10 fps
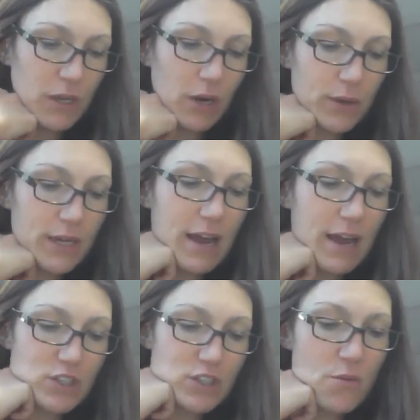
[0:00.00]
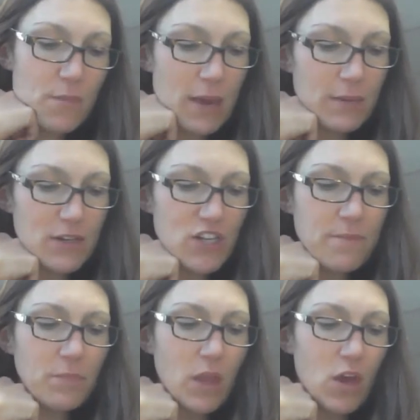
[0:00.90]
Are we going to have a snow baby,
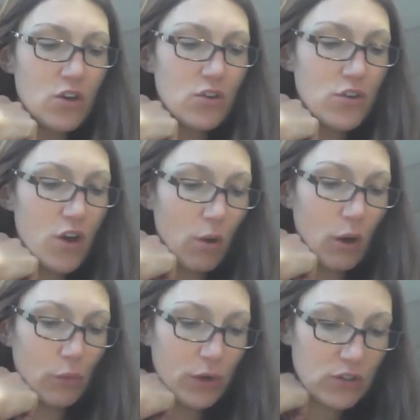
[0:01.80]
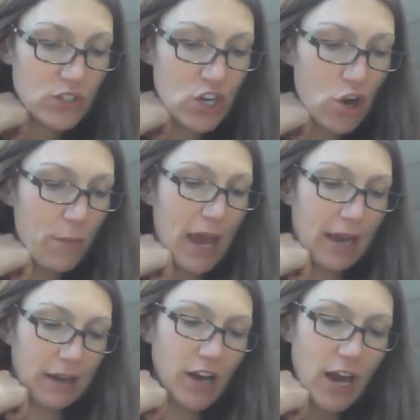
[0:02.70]
Jem?" "No, a real
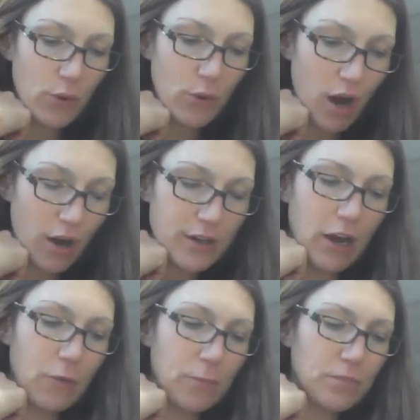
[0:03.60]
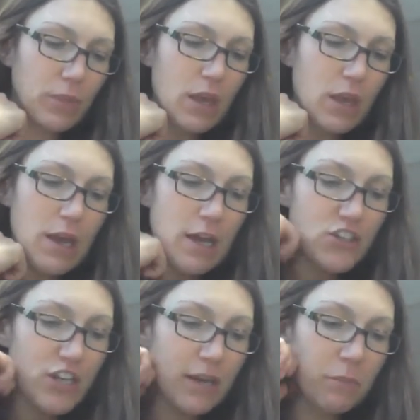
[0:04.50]
snowman. Gotta work hard now."
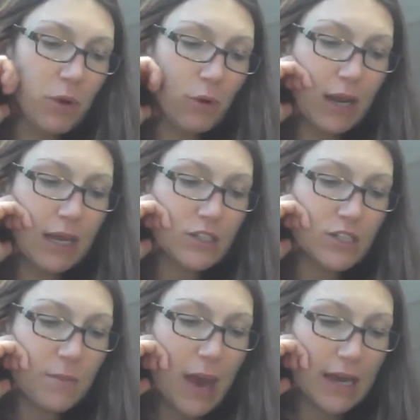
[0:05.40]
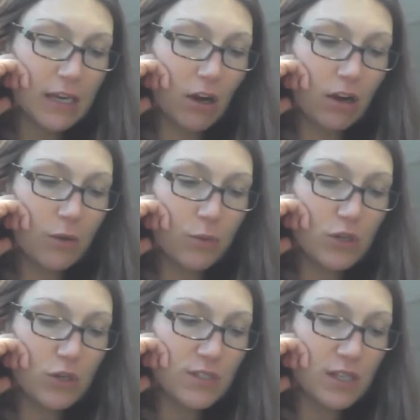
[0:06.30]
Jem ran to the backyard,
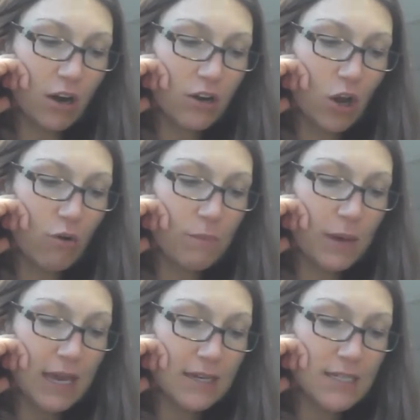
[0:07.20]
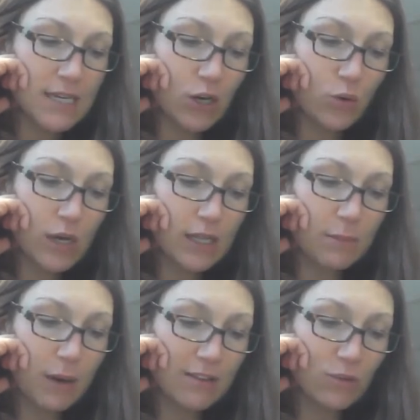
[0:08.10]
produced the garden hoe, and began digging quickly
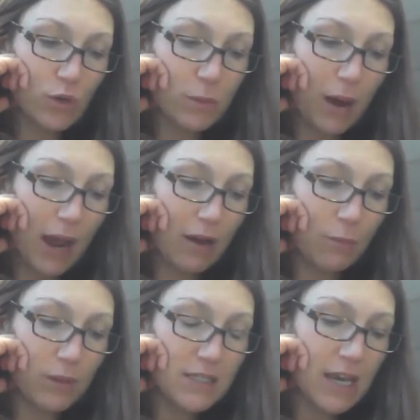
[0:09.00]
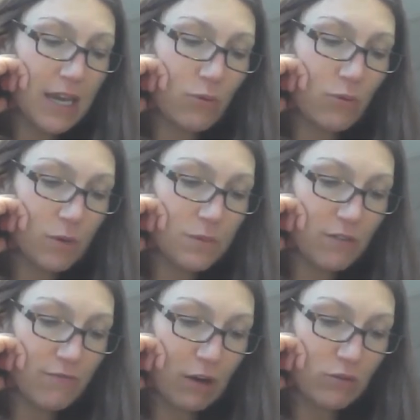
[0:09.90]
behind the woodpile, placing any worms
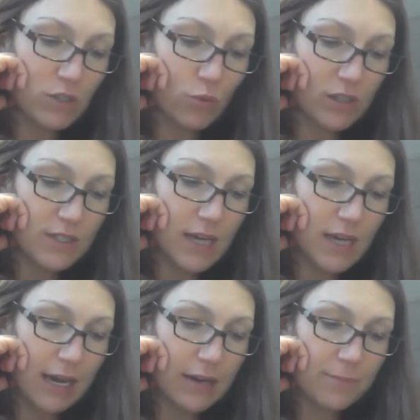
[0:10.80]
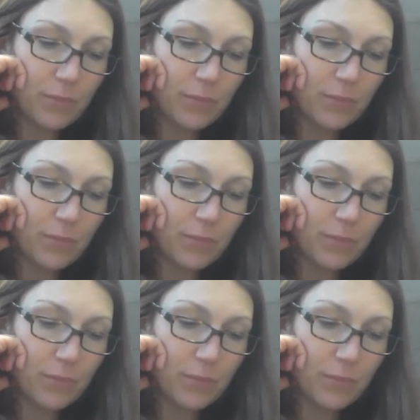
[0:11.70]
he found to one side.